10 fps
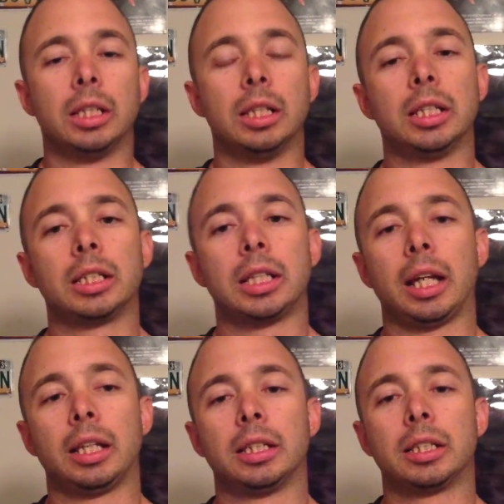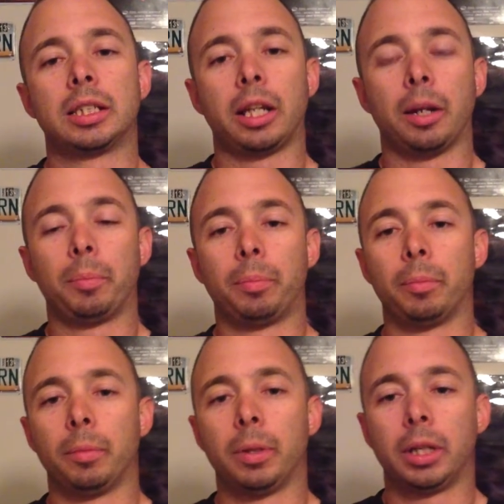This setup
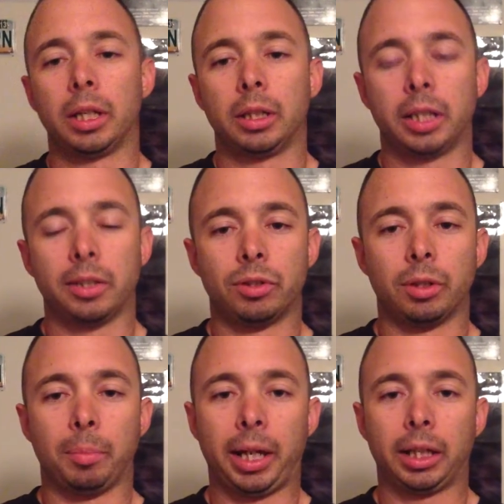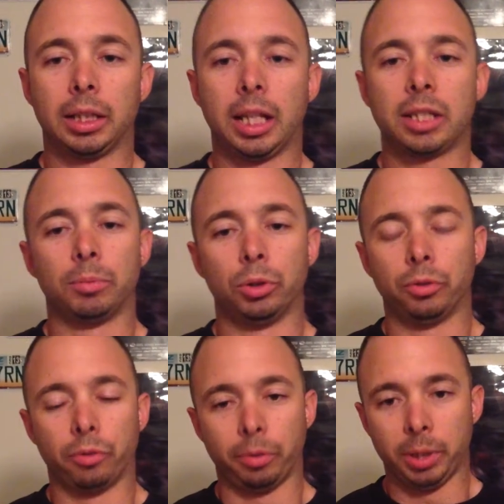gives the bike less
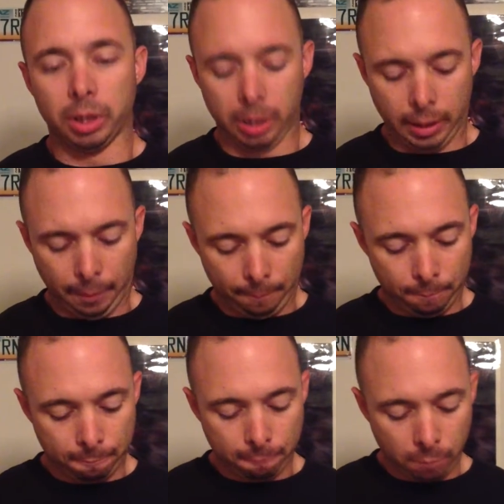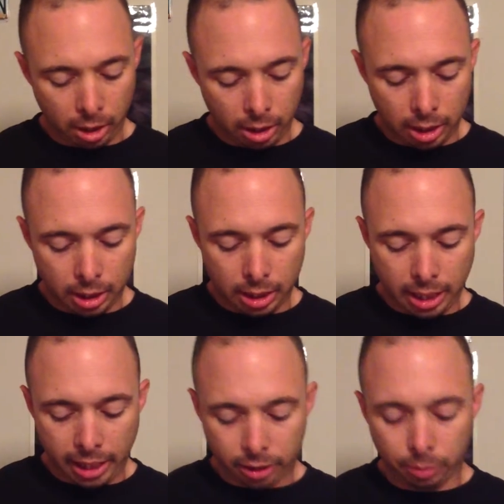maneuverability.
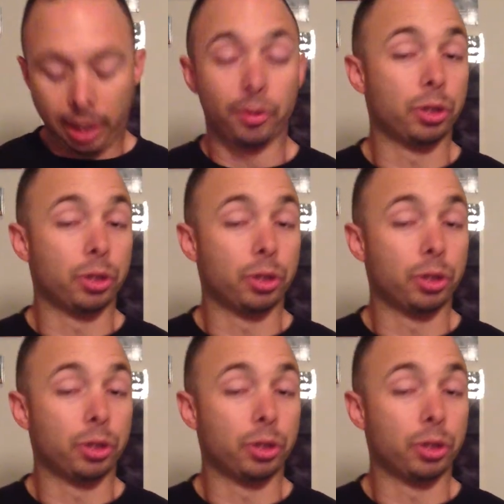Next, we have the